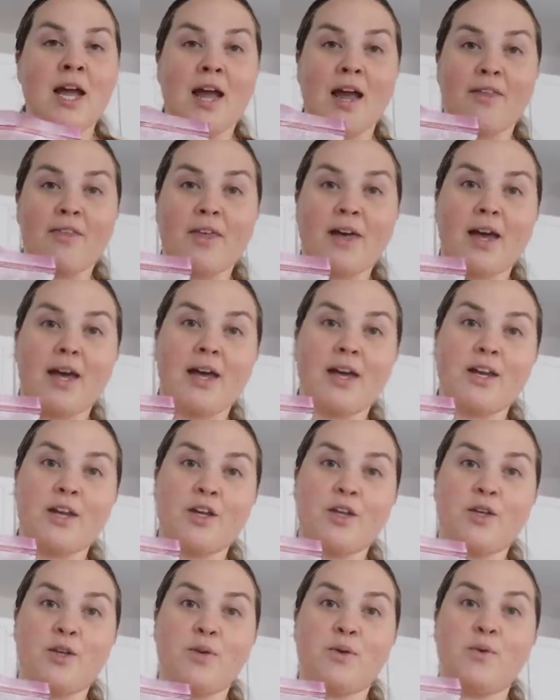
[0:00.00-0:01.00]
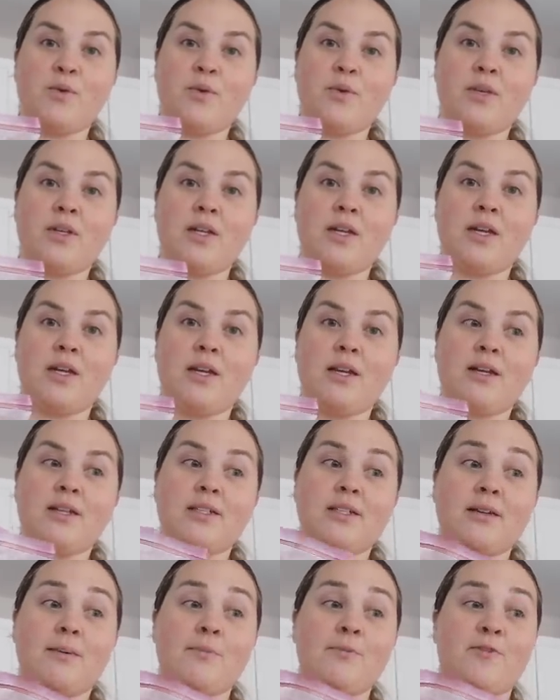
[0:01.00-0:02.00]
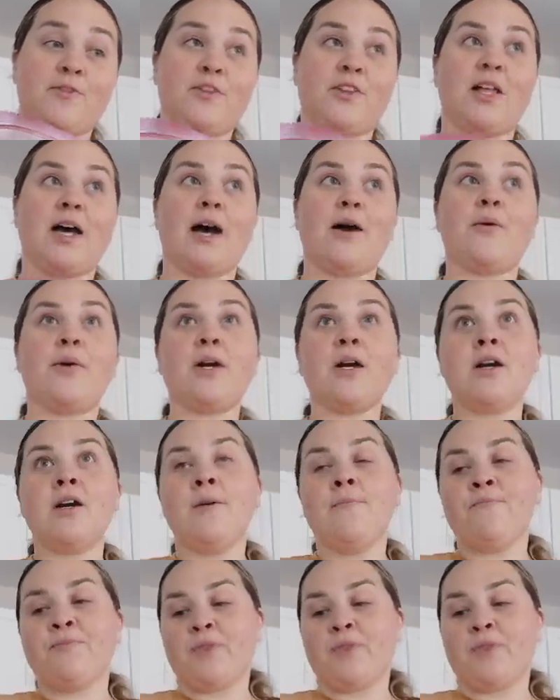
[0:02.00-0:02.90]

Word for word: And then you need some flour.